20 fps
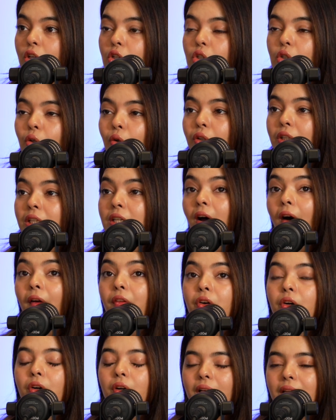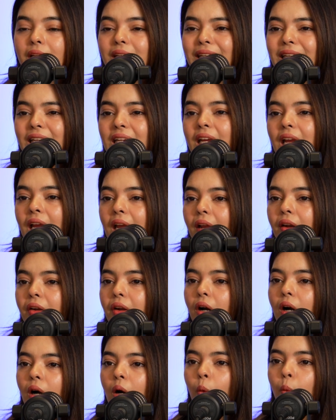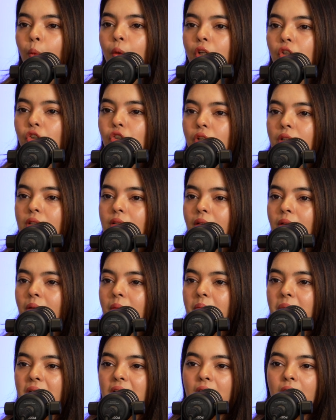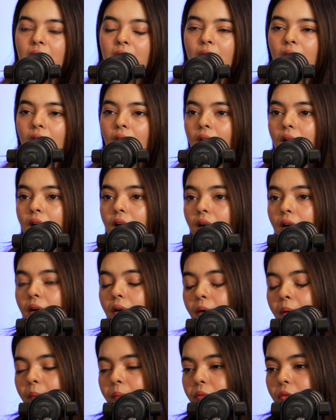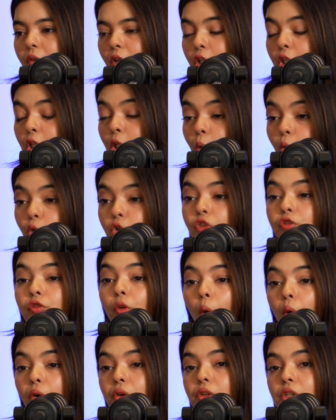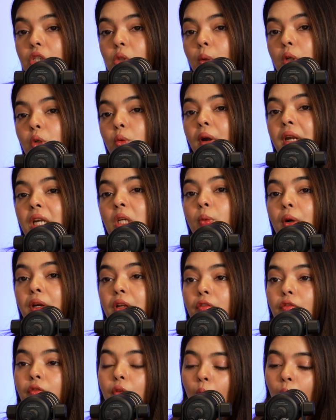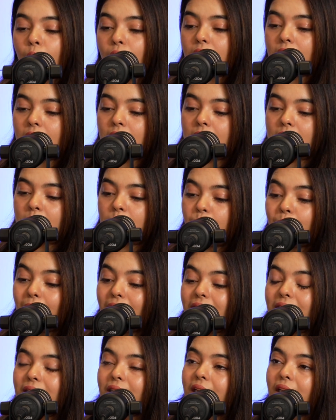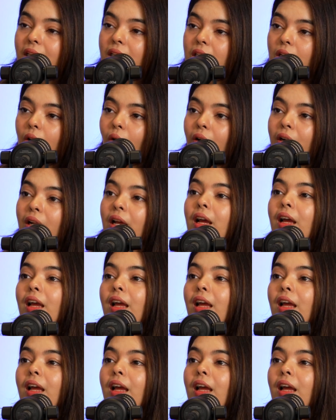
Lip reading: So the other key area, which is going to be a huge focus for 2024, is building your